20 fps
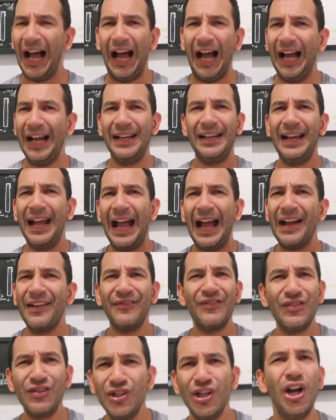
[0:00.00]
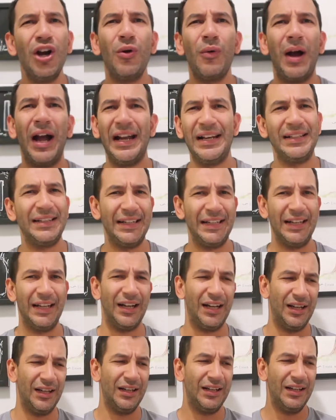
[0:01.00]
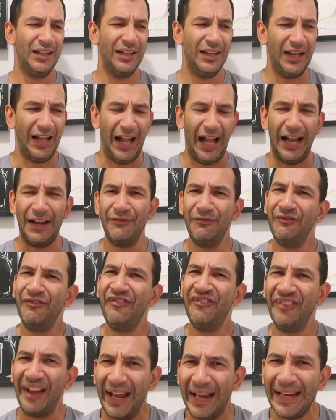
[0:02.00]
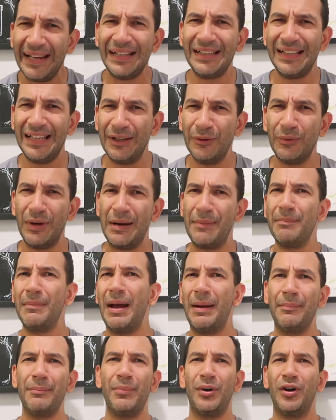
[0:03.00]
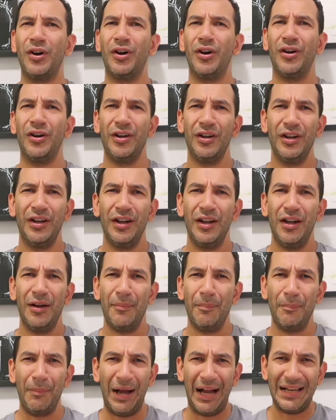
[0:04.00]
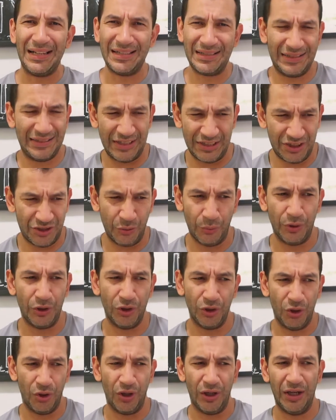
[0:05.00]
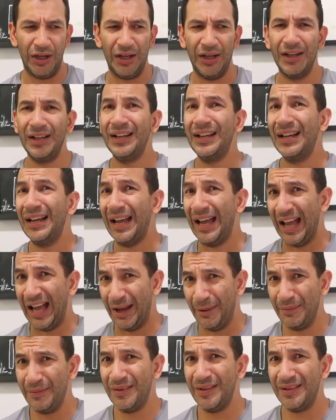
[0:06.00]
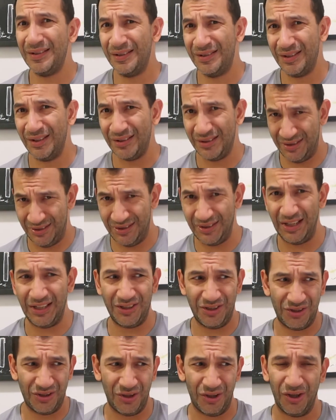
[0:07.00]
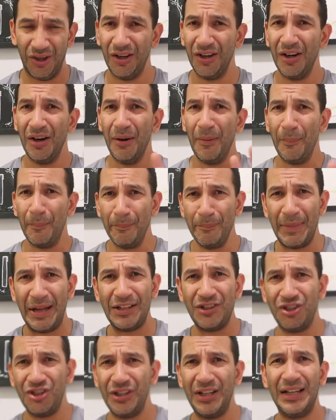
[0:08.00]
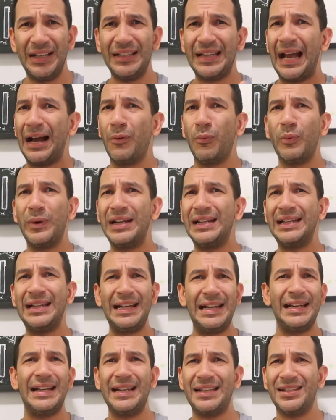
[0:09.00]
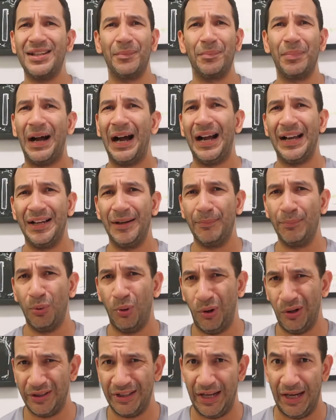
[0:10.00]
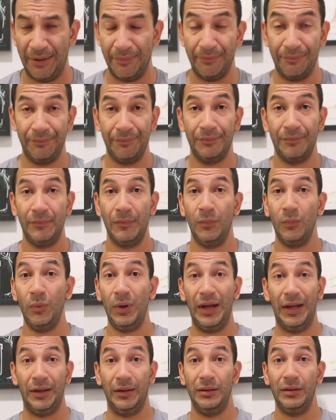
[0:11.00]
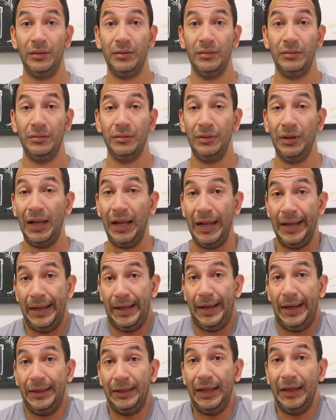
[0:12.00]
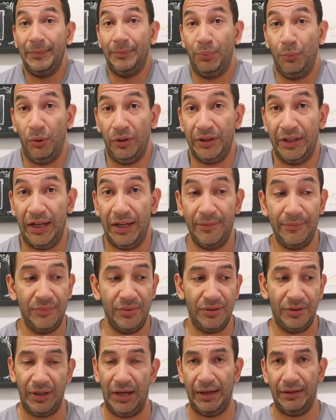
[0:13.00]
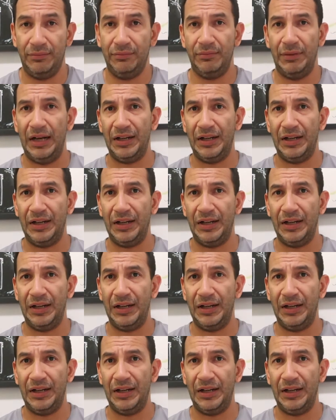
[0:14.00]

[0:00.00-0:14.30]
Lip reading: I have no idea. I vaguely remember my sister-in-law, Emma's sister, mentioning that we needed to buy a board game. Well, I like board games. I